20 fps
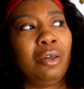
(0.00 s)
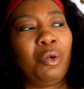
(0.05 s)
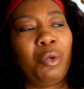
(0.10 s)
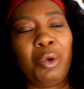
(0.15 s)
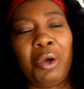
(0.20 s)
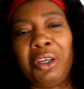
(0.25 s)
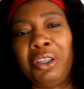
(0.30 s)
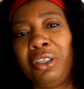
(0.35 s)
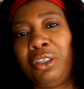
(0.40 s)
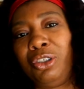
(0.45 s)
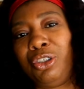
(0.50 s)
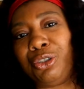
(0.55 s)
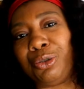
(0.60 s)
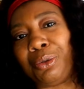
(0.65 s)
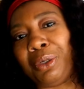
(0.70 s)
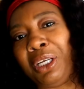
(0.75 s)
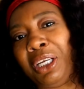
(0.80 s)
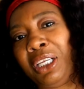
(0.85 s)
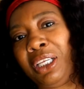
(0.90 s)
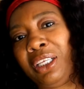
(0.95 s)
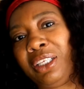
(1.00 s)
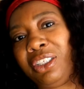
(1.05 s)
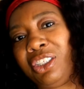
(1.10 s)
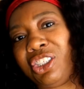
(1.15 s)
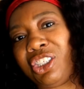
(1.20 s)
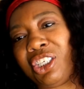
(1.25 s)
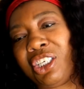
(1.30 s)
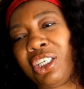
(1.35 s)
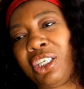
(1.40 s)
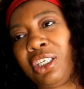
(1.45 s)
wear the dreaded
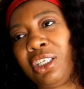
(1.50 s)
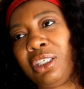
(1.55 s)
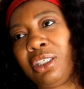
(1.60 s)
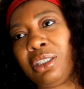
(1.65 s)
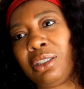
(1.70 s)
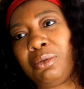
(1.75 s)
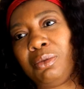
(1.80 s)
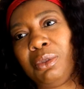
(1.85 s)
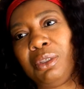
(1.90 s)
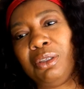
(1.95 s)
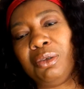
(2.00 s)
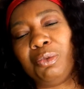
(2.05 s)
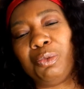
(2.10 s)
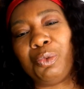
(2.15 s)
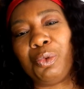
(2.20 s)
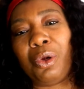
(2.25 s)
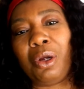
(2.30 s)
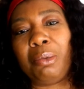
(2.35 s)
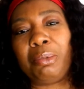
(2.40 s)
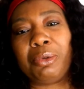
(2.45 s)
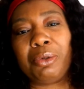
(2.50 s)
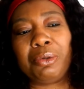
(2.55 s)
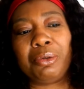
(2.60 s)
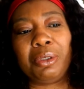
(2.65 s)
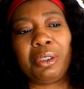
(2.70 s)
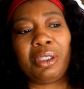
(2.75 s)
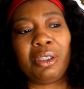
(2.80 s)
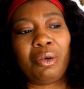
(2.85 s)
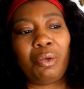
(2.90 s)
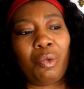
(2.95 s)
jeans with the rubber
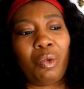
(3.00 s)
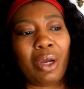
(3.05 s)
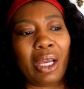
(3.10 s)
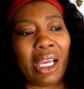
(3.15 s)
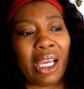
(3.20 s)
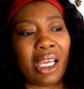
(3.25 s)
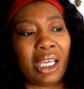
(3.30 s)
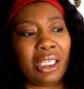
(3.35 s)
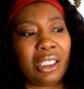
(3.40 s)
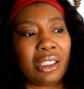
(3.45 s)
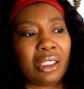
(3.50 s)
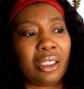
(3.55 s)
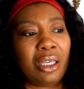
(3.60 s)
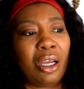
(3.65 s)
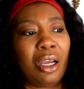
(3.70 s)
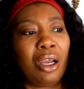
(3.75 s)
in the waist